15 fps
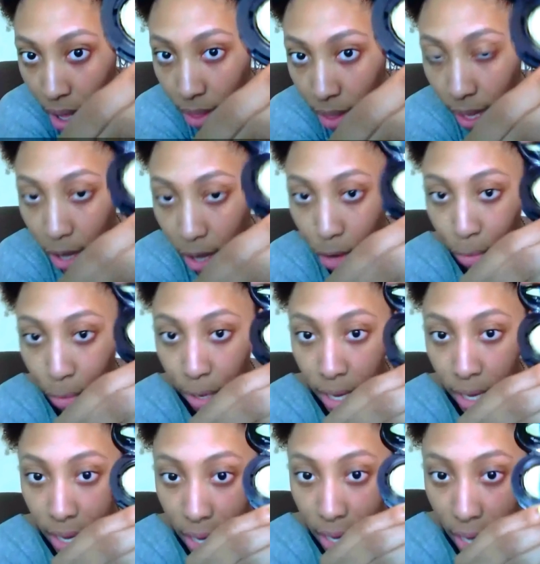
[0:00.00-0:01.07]
like
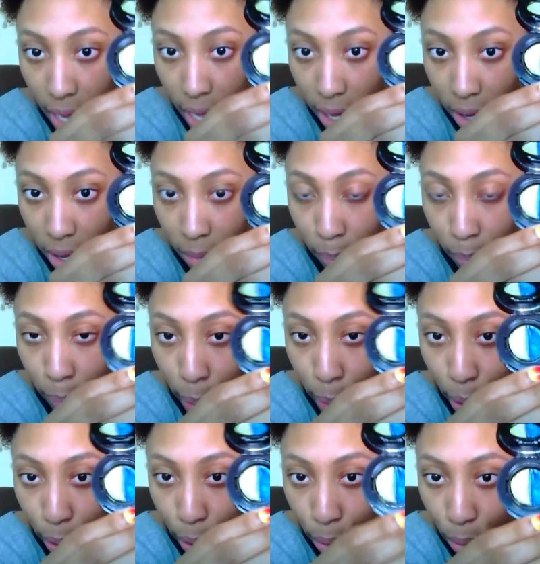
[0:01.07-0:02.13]
green and
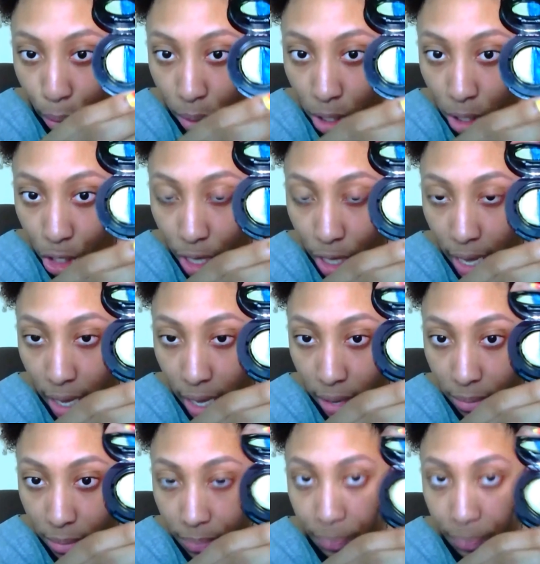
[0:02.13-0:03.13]
blue shade.